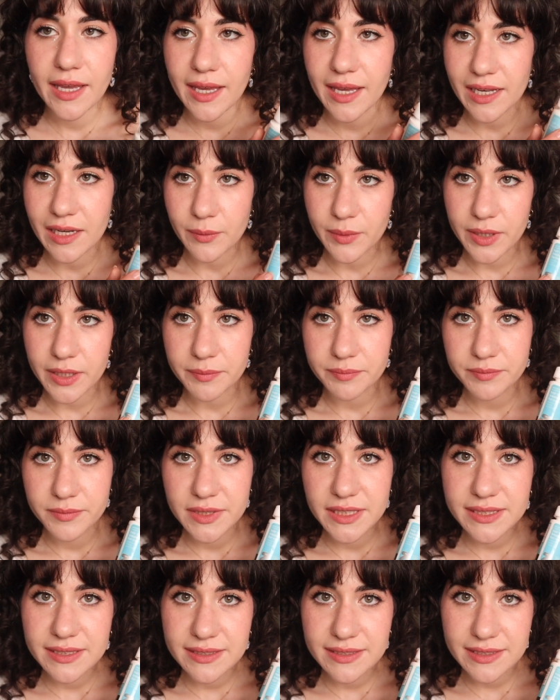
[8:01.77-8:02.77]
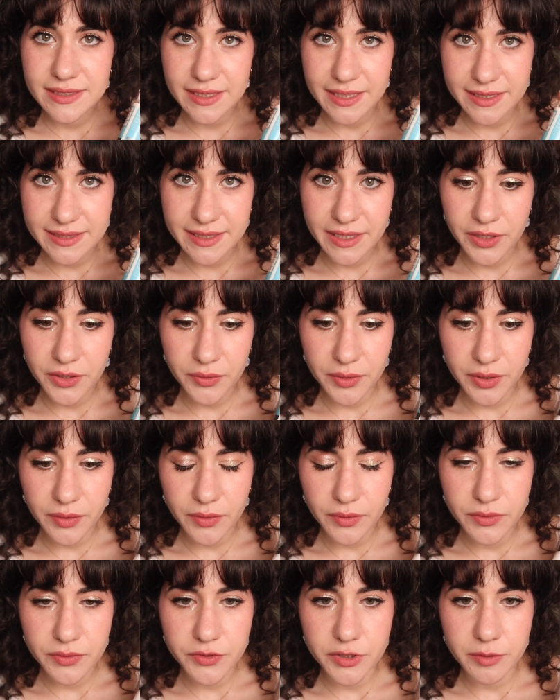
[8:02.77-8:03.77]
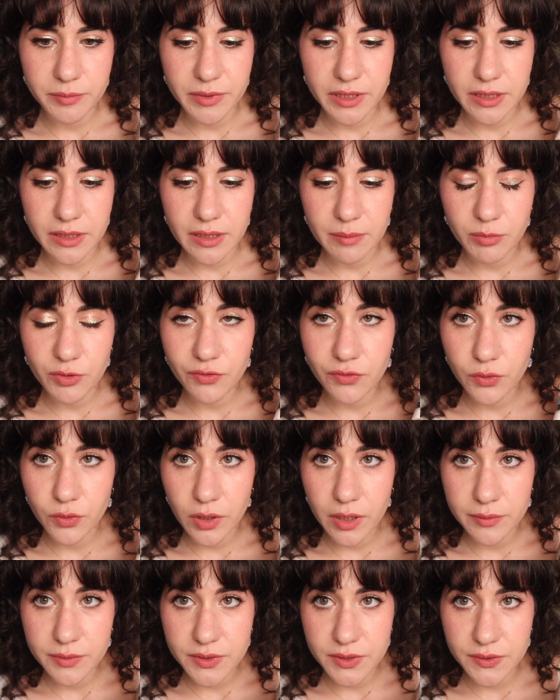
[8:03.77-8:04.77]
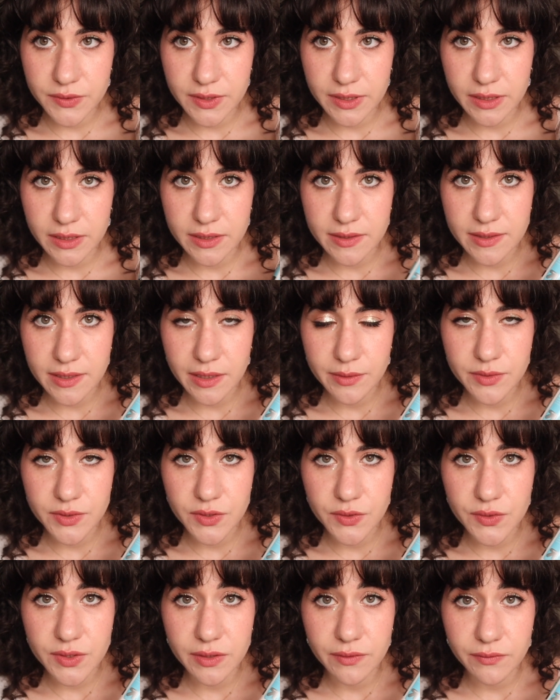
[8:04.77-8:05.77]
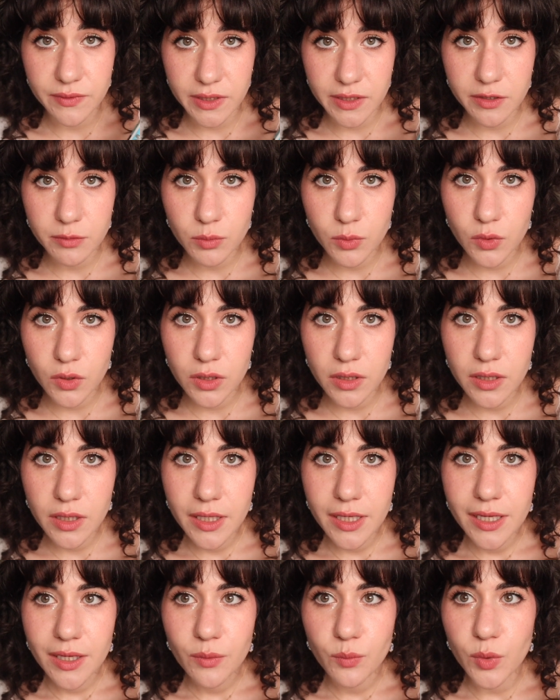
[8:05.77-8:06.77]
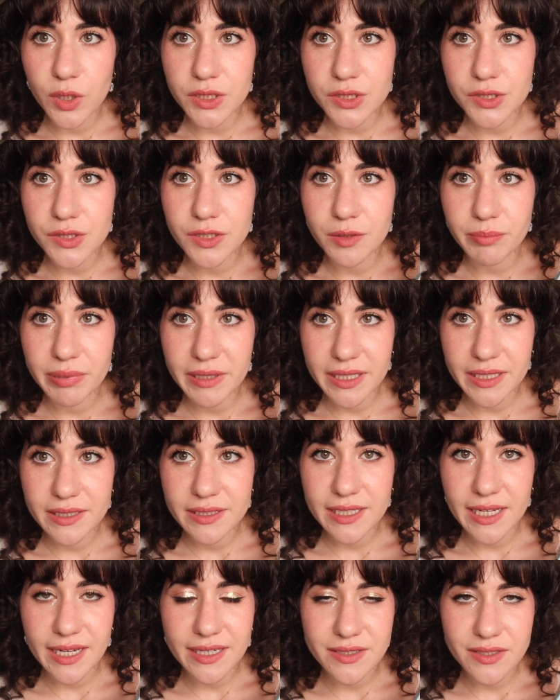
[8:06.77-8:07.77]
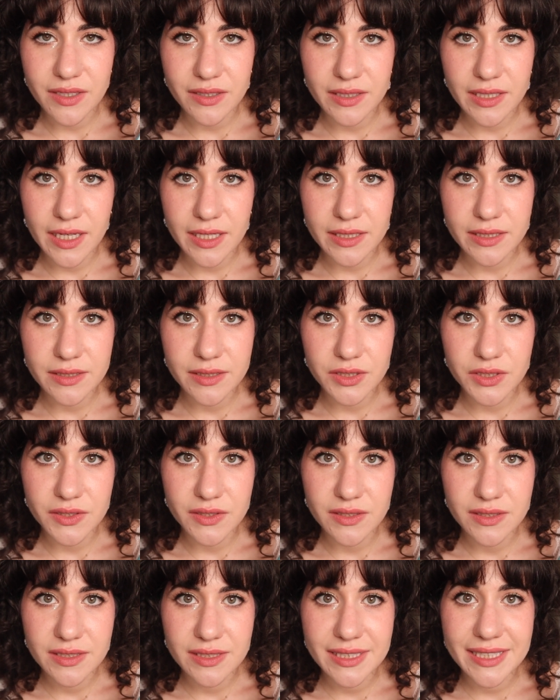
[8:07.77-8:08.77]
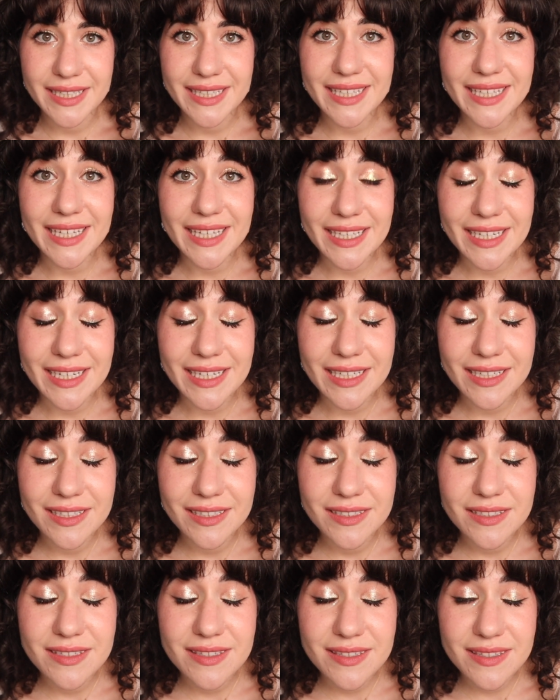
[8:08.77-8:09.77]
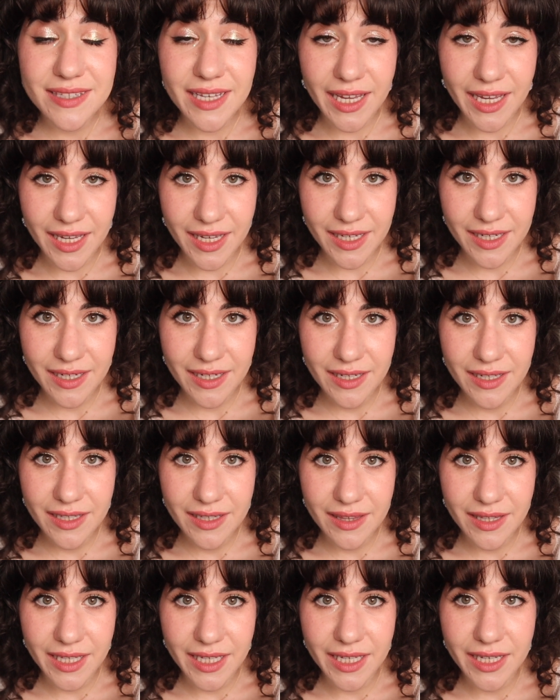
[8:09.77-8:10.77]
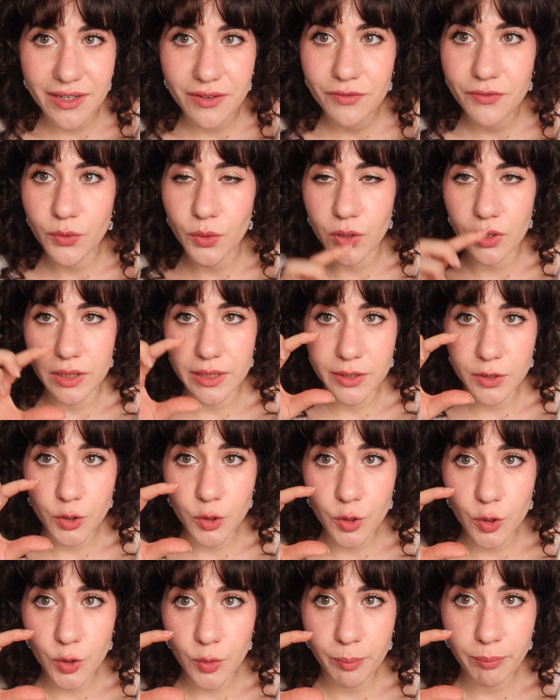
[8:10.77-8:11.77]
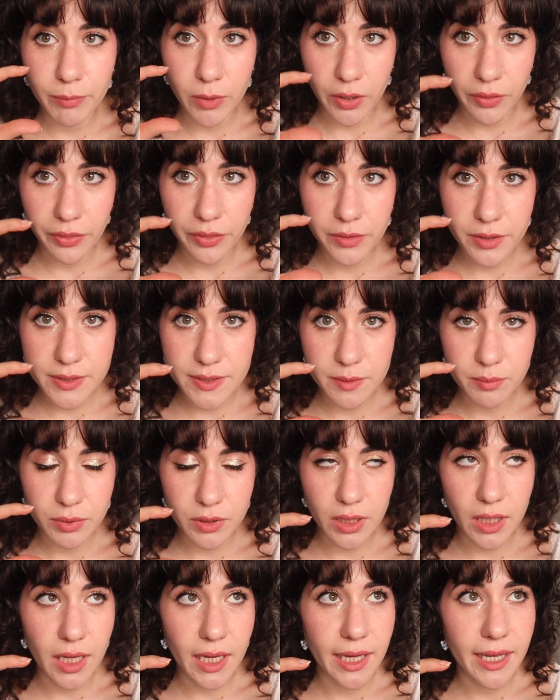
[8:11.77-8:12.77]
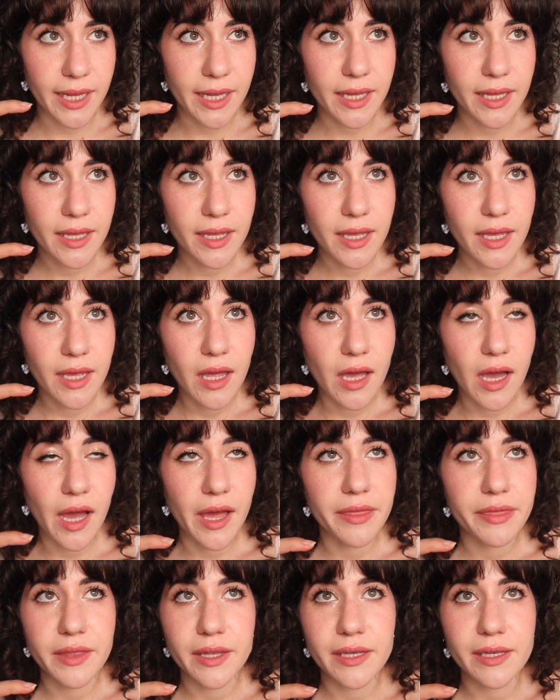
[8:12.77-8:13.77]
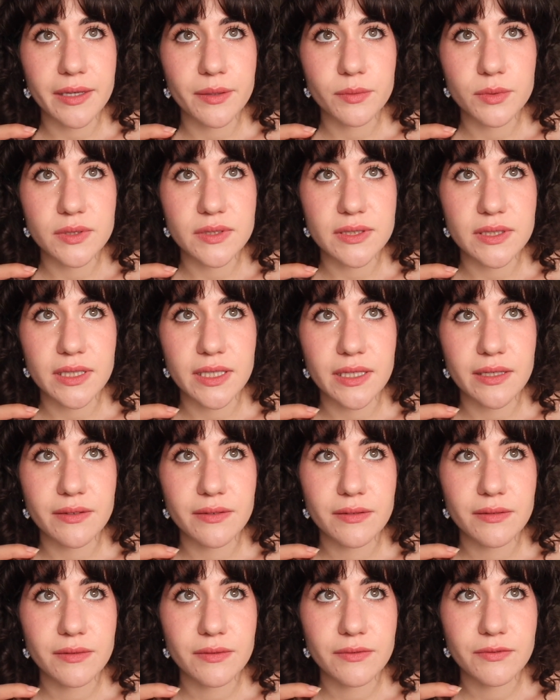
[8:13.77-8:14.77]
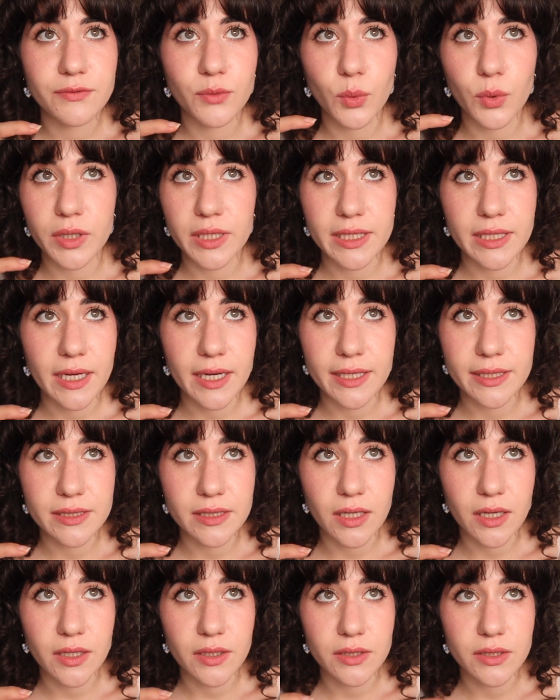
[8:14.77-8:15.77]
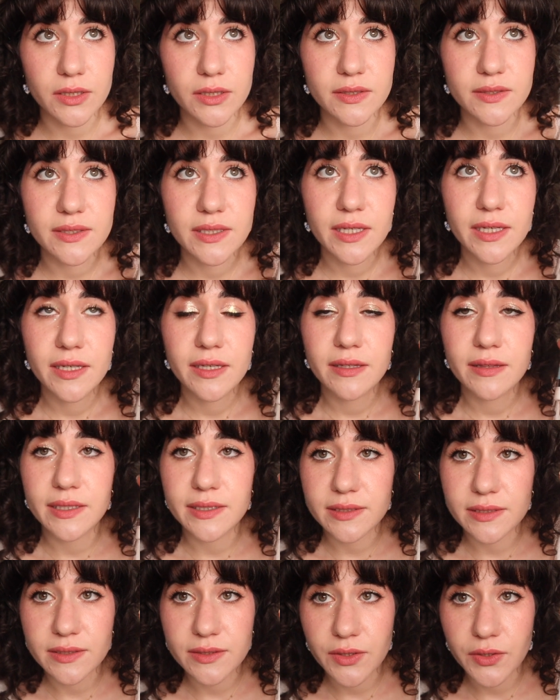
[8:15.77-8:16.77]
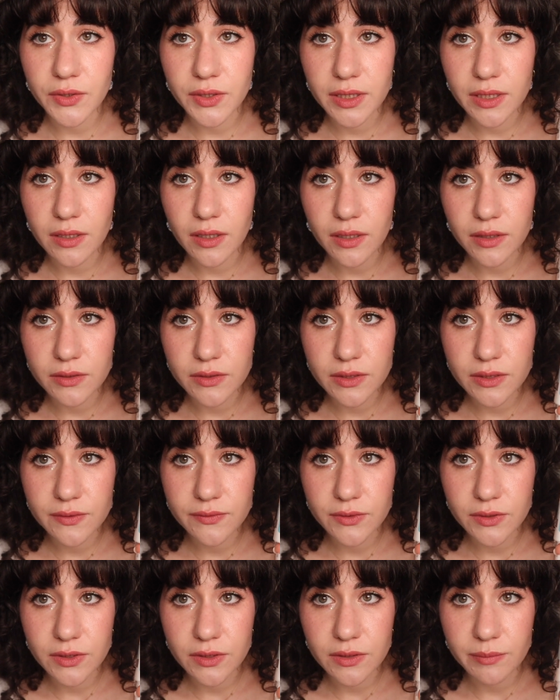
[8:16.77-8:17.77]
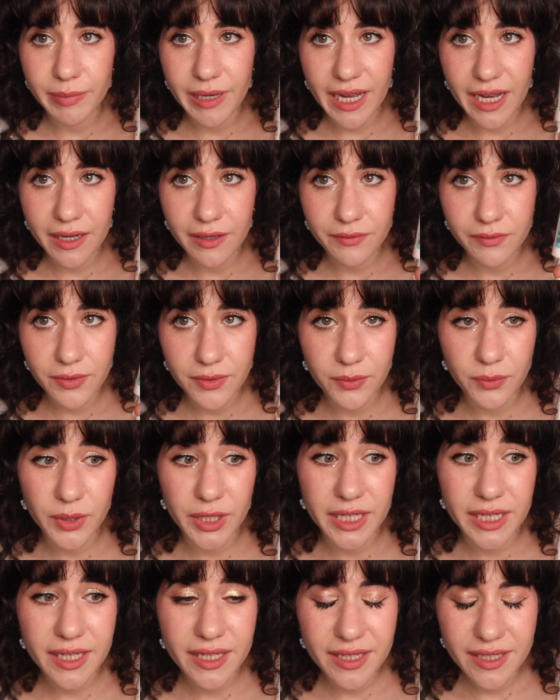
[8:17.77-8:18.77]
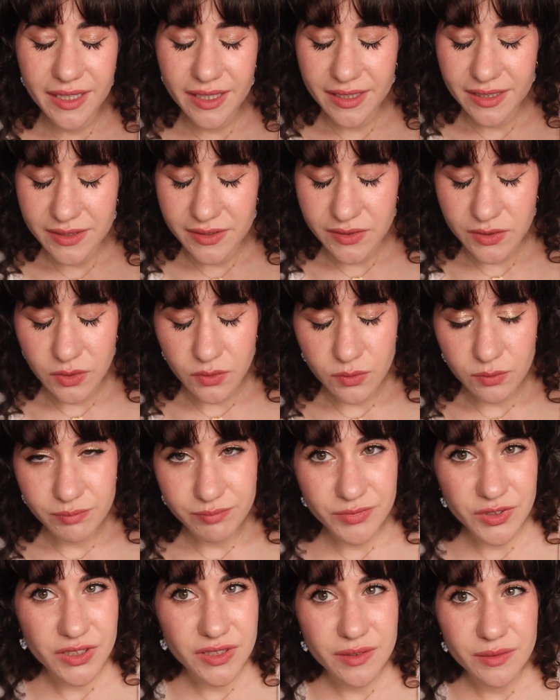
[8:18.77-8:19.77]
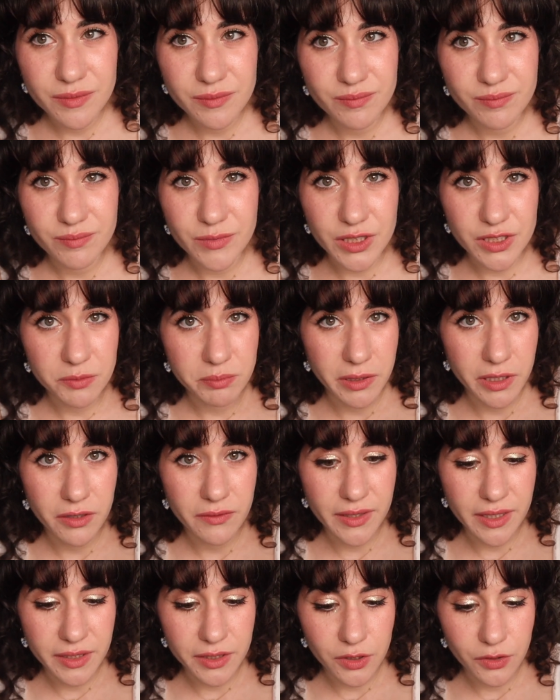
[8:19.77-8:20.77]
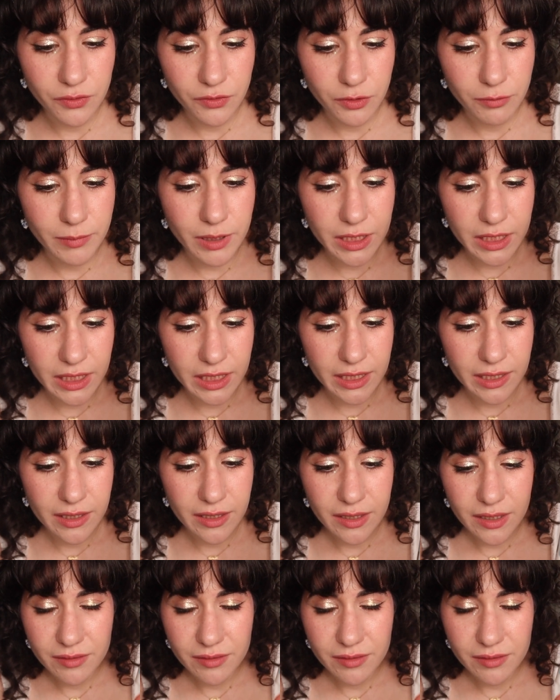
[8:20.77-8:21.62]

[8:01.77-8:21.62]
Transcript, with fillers: Anyway, this is a nice hair regrowth treatment. Before I was using this, I was using Vegamore, which the pink tax on that is just insane. Like, for a little month supply, I think it was like $49. This is $30 for a pack of 3. So just much better value for money.